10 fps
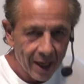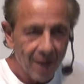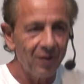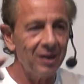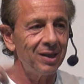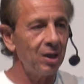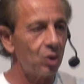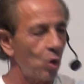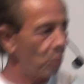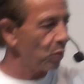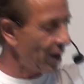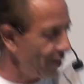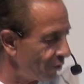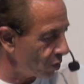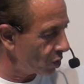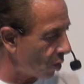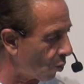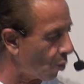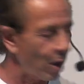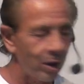If He says go pray for
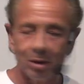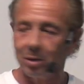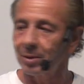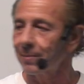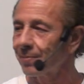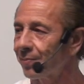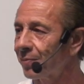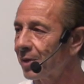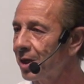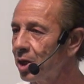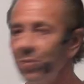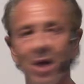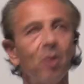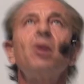someone, you may